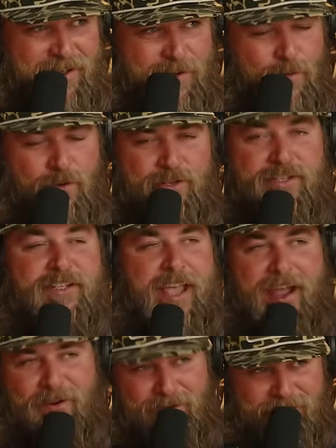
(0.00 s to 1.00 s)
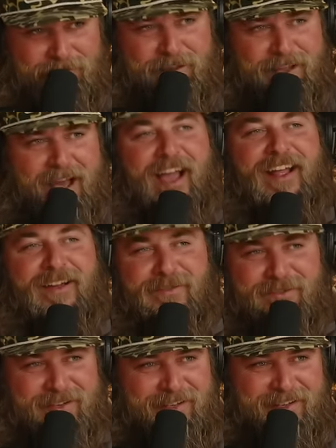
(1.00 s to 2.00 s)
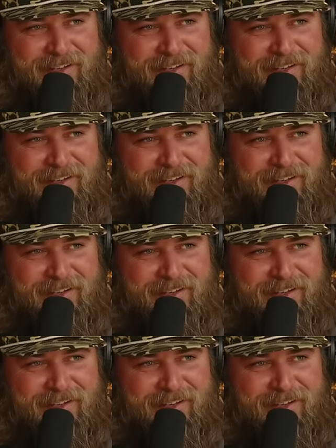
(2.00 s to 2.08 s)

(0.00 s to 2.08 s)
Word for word: or scared of the coyote,